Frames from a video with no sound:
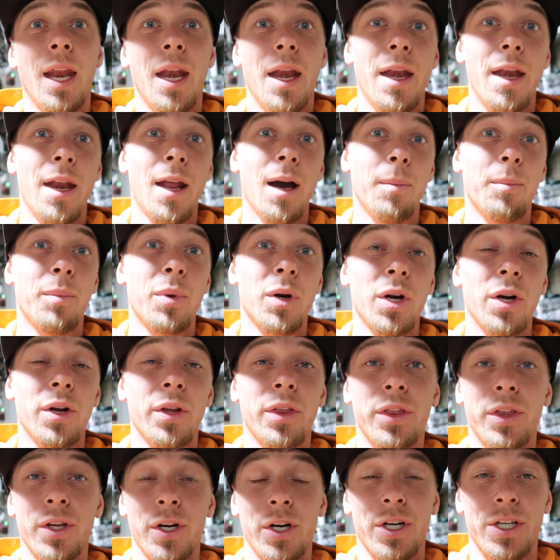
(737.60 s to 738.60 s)
Number
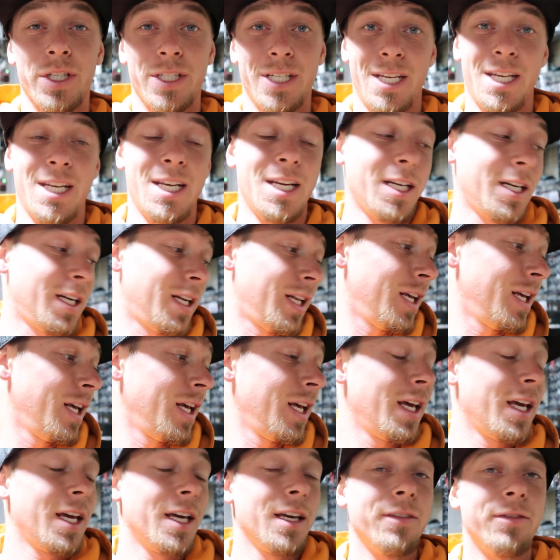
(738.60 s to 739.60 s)
13,
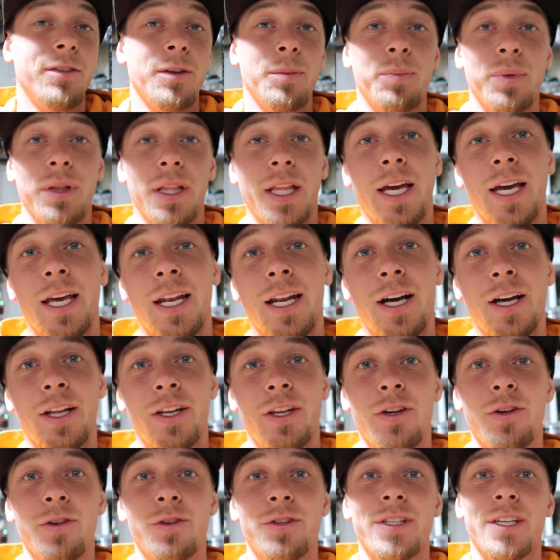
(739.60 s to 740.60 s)
if you plan
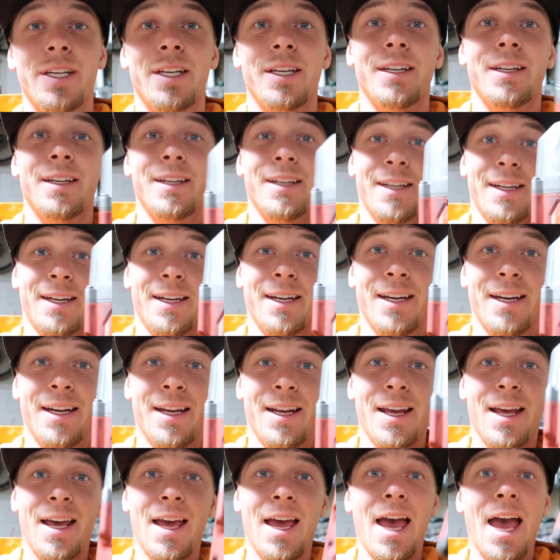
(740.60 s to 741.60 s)
on using
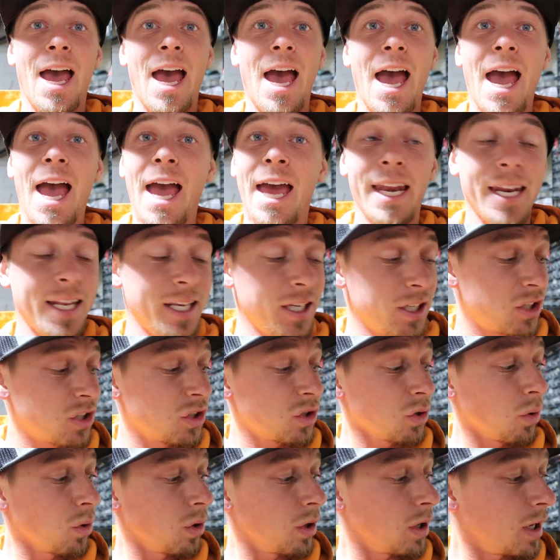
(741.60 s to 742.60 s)
any
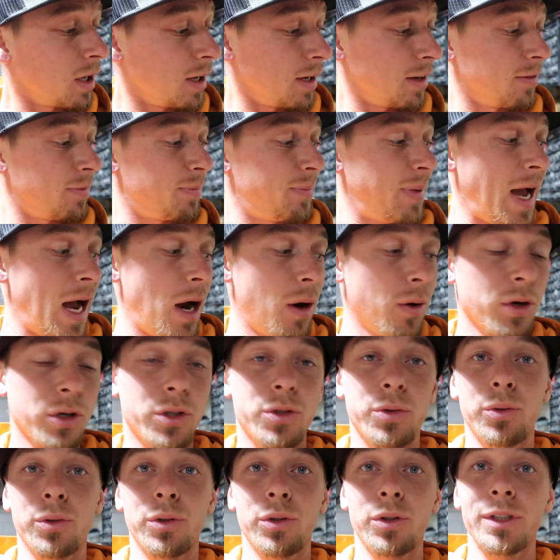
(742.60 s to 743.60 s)
sort of power
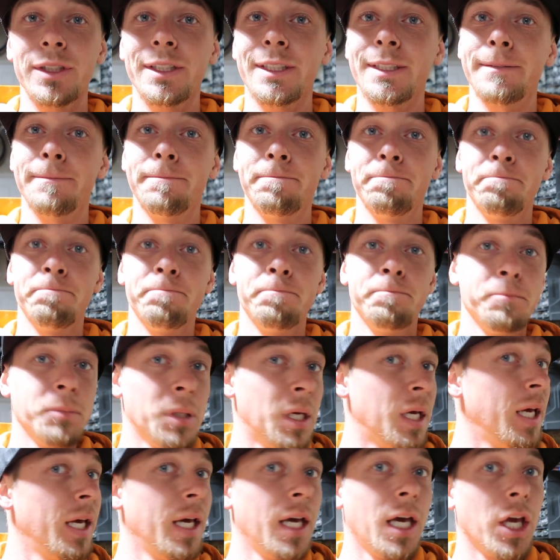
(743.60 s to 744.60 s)
tools,
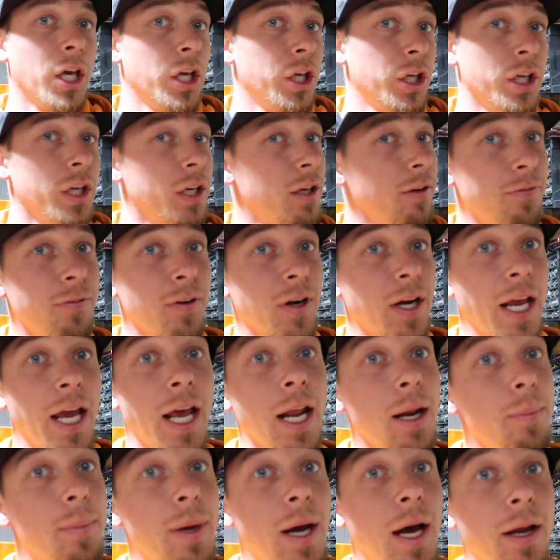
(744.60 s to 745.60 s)
you can
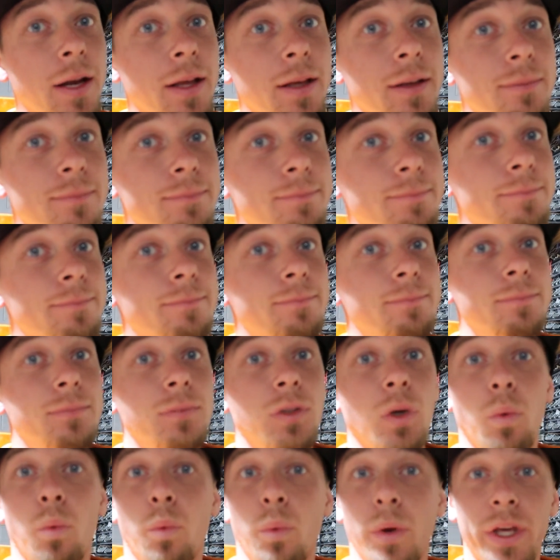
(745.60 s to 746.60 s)
forget about it.
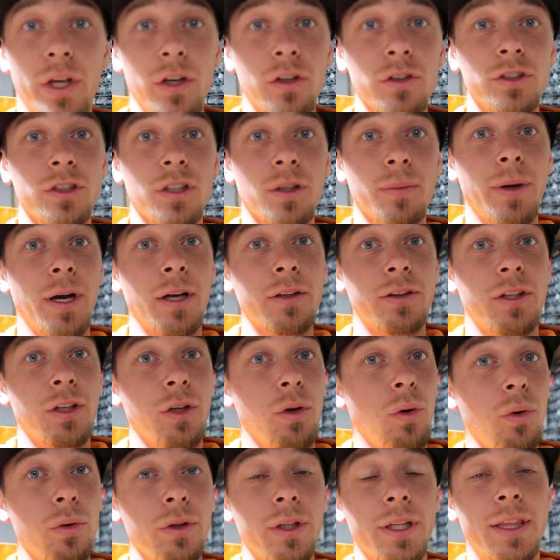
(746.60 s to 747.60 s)
The wheels are about
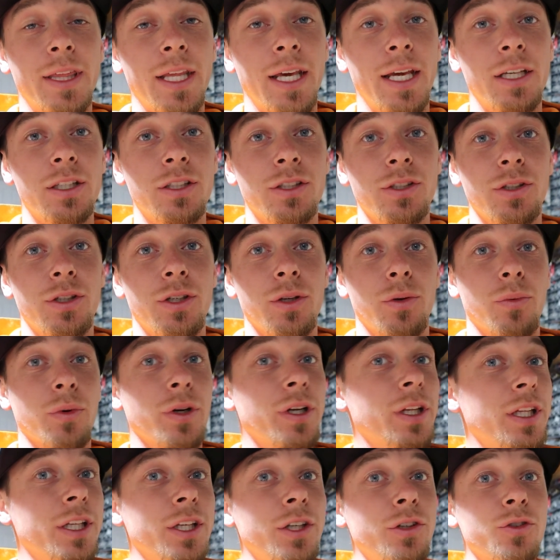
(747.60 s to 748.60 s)
the only things you can
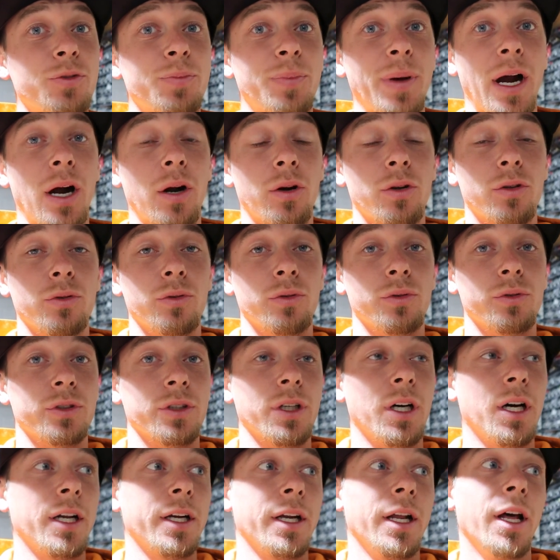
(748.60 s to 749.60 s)
really use power tools
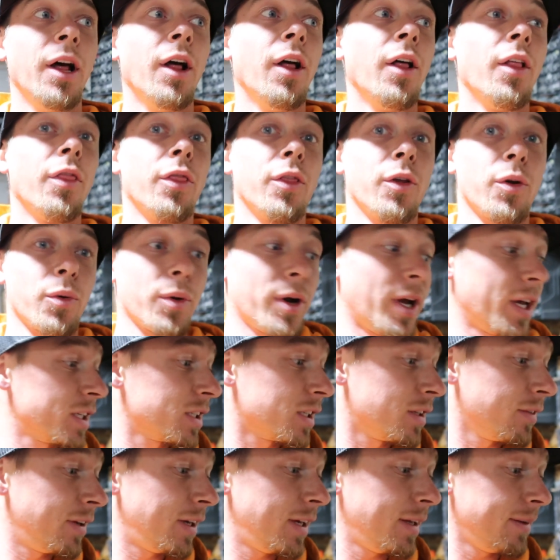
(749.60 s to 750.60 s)
on. The
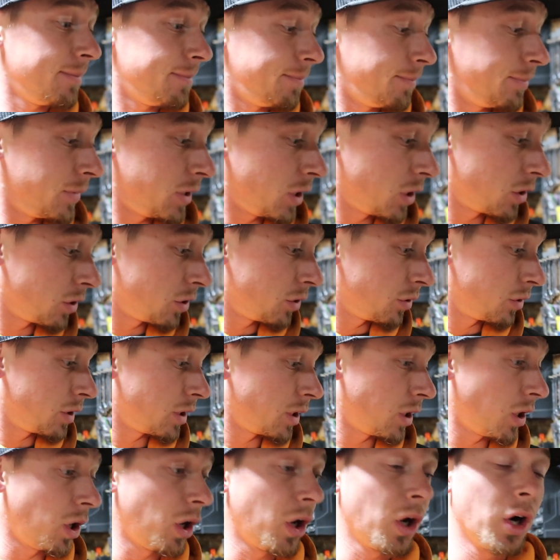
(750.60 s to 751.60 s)
rest of it, you're doing
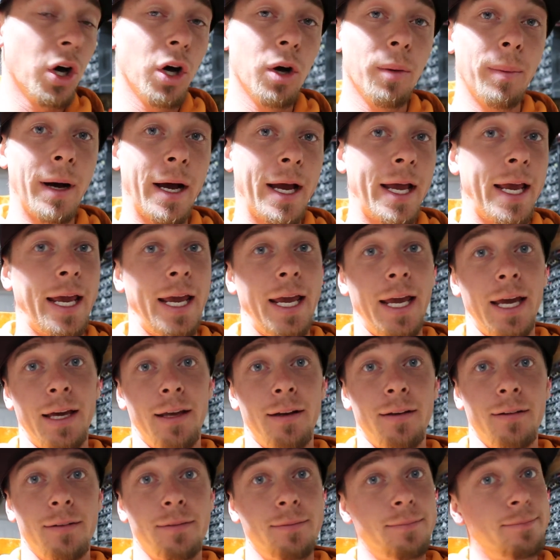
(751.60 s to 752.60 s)
it all by
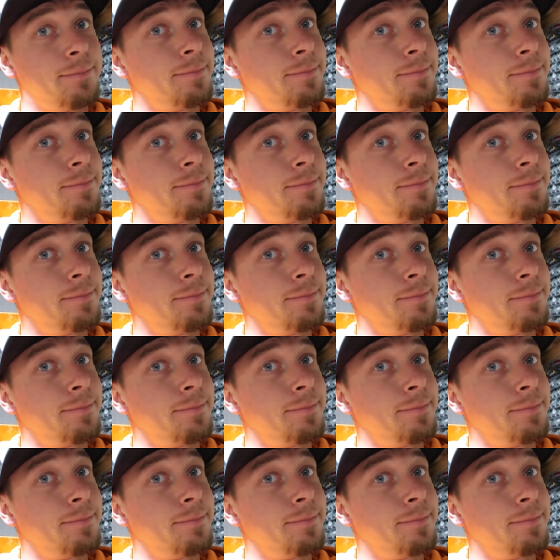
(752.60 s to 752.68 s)
hand.